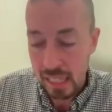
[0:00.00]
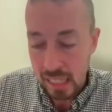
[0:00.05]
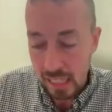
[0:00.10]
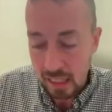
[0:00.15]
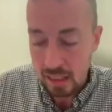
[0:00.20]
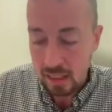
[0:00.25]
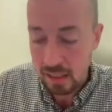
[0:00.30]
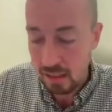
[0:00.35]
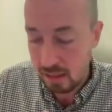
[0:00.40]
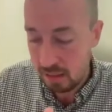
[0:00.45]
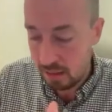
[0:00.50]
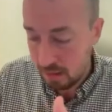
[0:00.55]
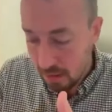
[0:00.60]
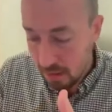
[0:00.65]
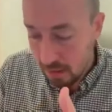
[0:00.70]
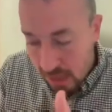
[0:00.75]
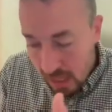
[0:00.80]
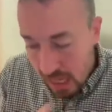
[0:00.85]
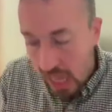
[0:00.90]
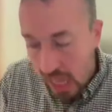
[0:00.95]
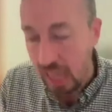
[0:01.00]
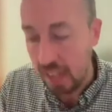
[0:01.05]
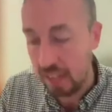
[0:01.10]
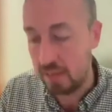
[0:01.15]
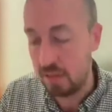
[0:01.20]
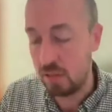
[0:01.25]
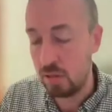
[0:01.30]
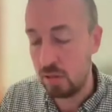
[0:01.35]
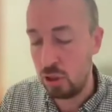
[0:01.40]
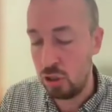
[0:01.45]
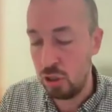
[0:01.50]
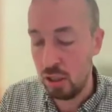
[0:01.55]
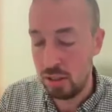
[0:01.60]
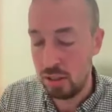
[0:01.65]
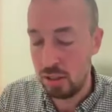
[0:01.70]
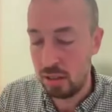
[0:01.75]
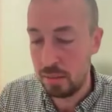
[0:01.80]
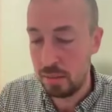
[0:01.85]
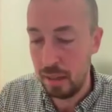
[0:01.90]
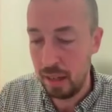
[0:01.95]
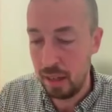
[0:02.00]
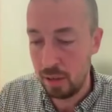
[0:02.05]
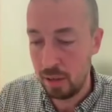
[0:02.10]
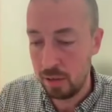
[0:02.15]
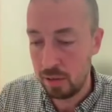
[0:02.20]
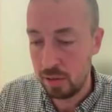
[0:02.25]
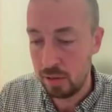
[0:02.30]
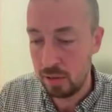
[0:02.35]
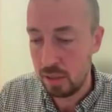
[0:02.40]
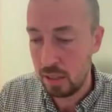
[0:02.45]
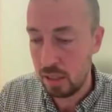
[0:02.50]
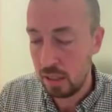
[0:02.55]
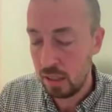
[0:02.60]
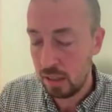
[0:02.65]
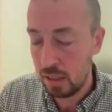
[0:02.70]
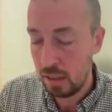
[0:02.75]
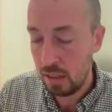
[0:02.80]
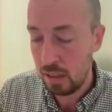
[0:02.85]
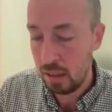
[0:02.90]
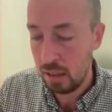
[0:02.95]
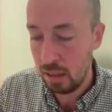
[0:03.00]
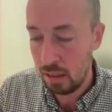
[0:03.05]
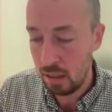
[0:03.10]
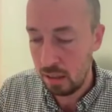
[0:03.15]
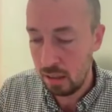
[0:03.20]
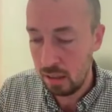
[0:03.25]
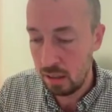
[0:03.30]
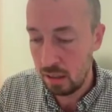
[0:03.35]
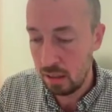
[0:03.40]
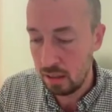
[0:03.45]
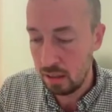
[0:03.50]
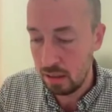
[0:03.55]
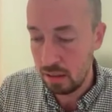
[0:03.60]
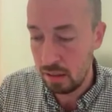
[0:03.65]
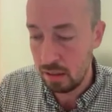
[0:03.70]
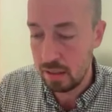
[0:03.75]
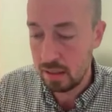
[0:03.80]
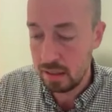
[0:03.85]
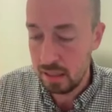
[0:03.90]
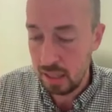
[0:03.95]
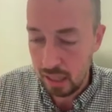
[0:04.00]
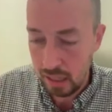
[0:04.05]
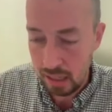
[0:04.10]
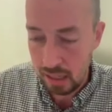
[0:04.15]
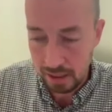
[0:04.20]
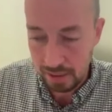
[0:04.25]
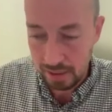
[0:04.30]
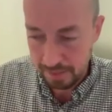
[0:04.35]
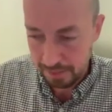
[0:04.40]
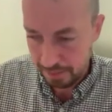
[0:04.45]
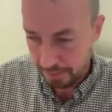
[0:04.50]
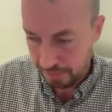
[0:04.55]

is not just about, uh, let's say,